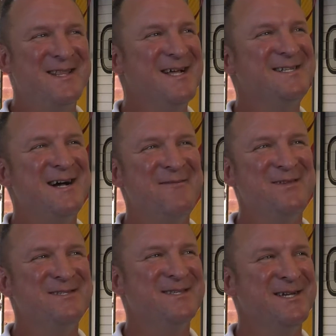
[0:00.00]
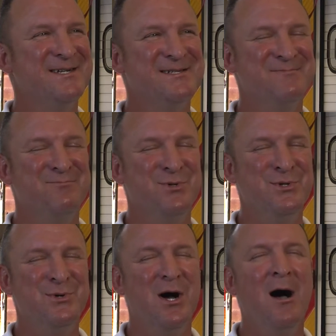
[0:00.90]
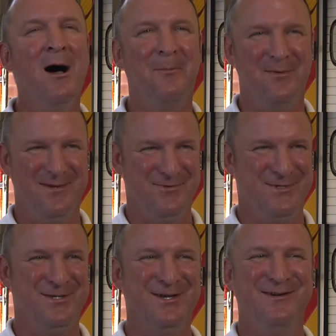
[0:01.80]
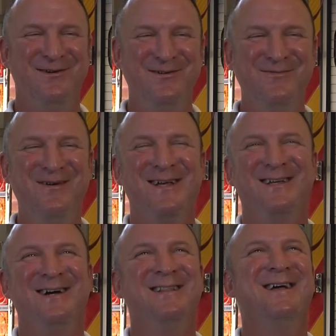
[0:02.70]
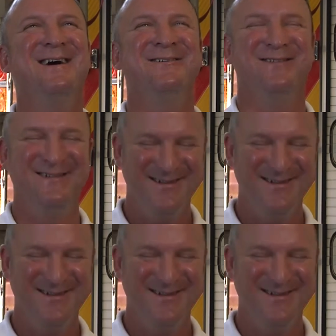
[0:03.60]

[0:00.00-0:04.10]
that time, this thing just blew up, and it was, oh my God, loud.